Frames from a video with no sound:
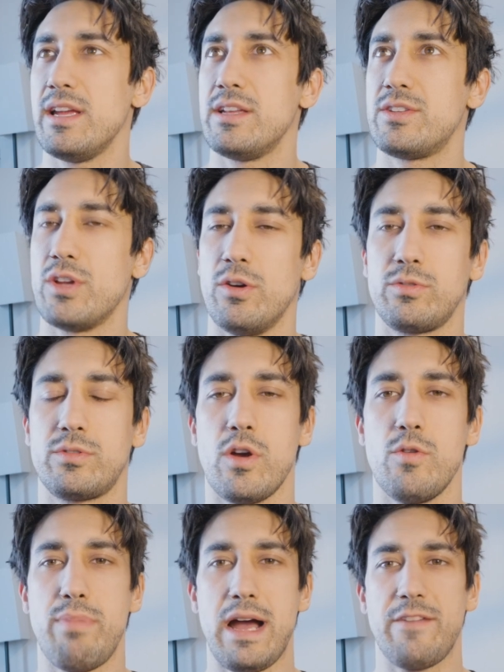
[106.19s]
So
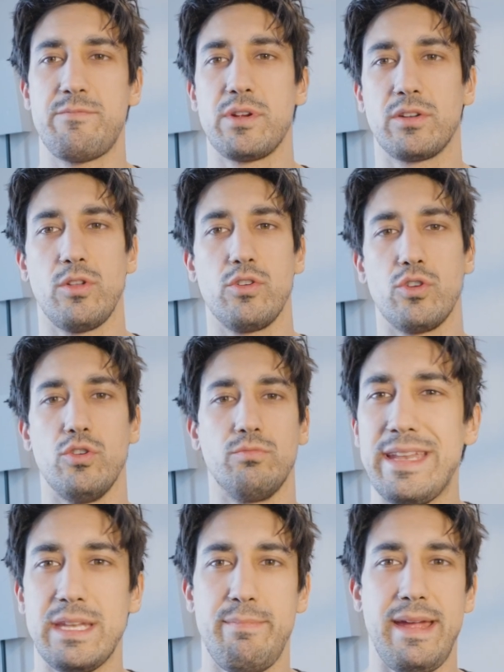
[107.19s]
go buy from your local
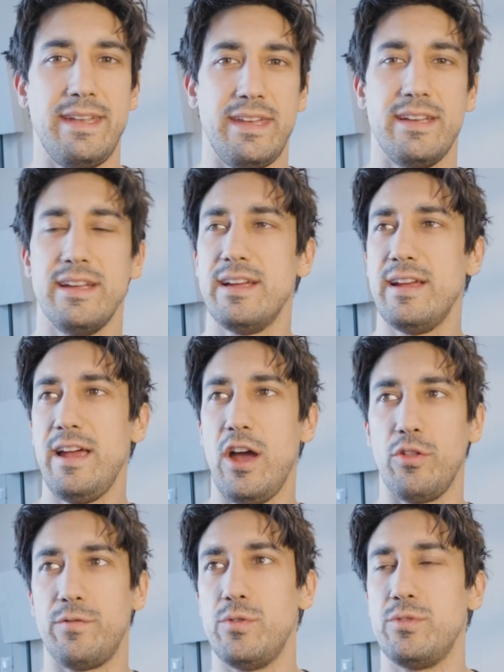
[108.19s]
independent
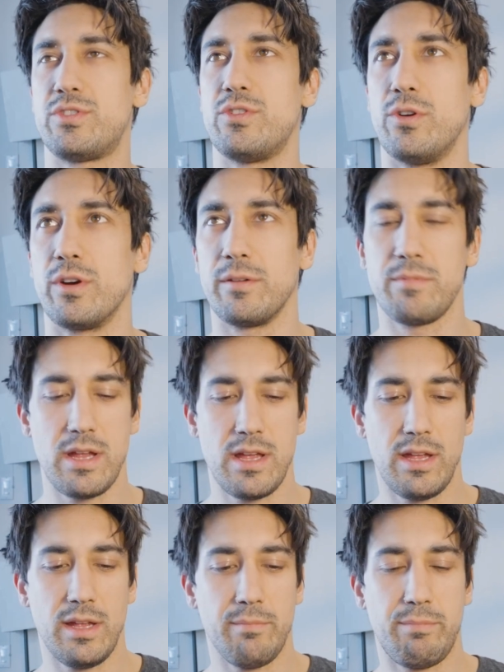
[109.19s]
health food store.
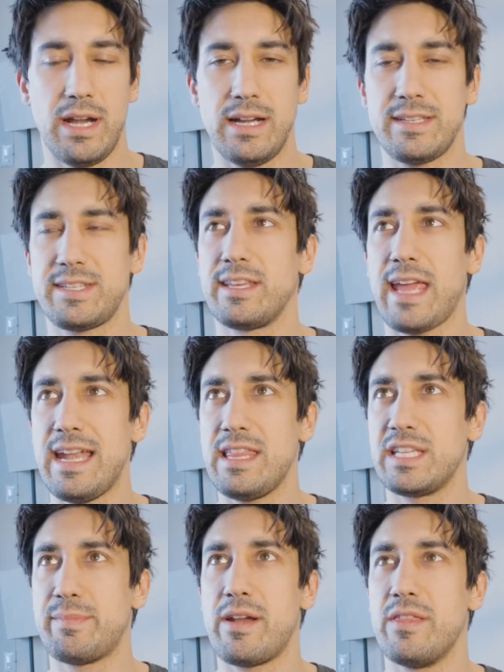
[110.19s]
But honestly, like,
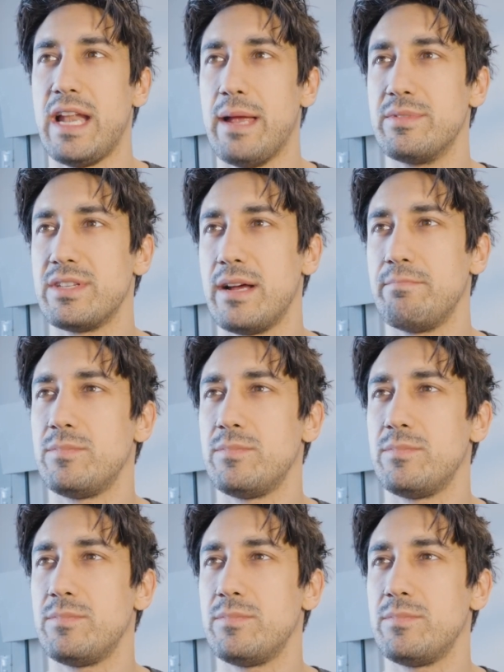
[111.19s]
anything's better than Amazon.